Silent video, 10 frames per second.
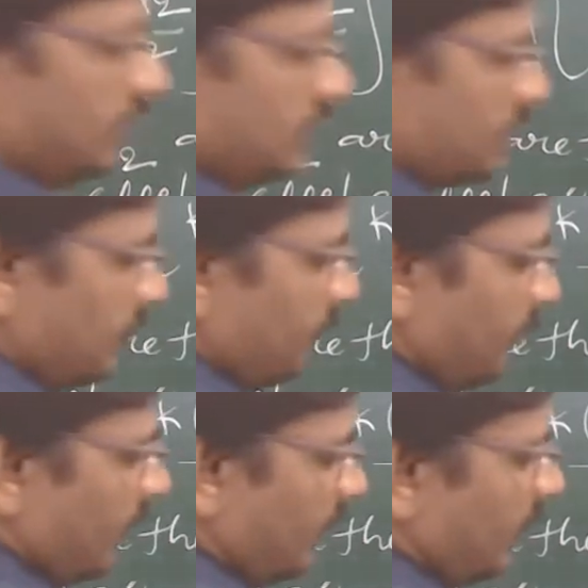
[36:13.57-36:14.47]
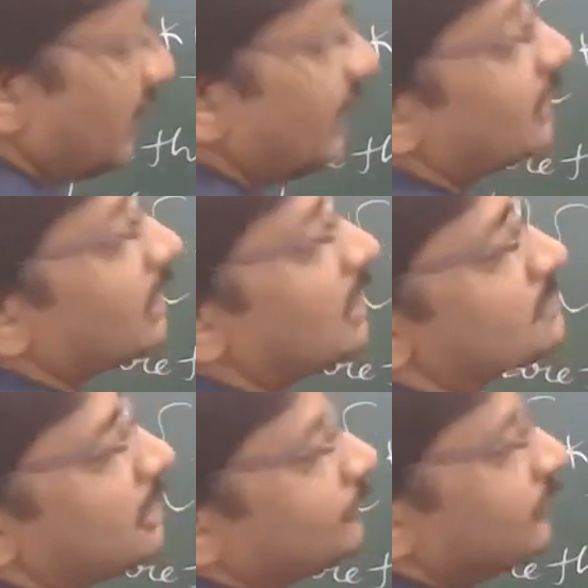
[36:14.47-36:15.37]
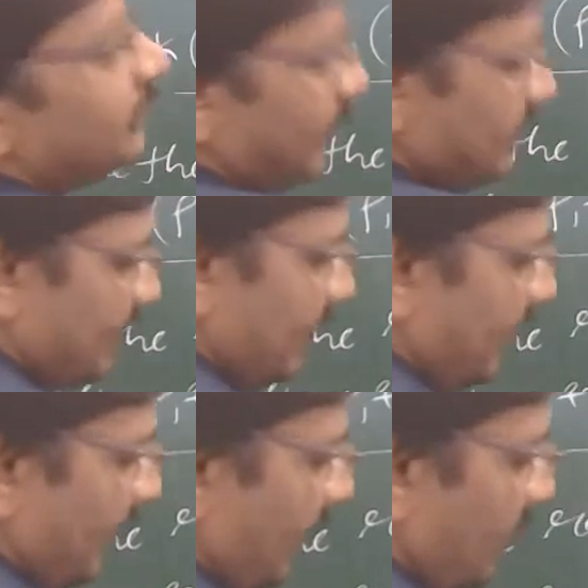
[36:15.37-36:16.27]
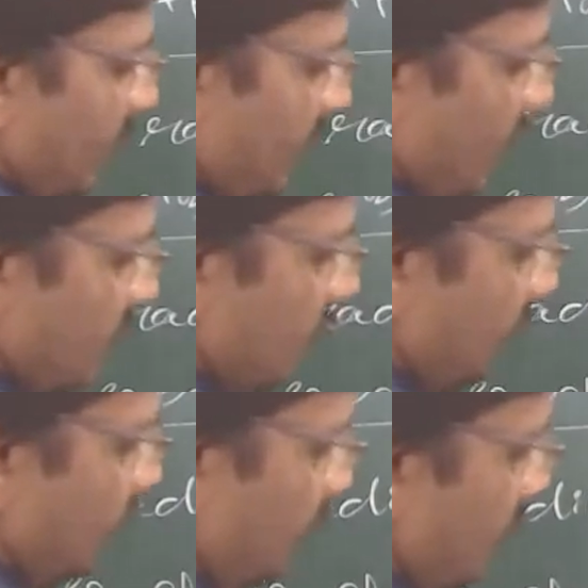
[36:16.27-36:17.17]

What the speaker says: is k times of the exterior angle cos of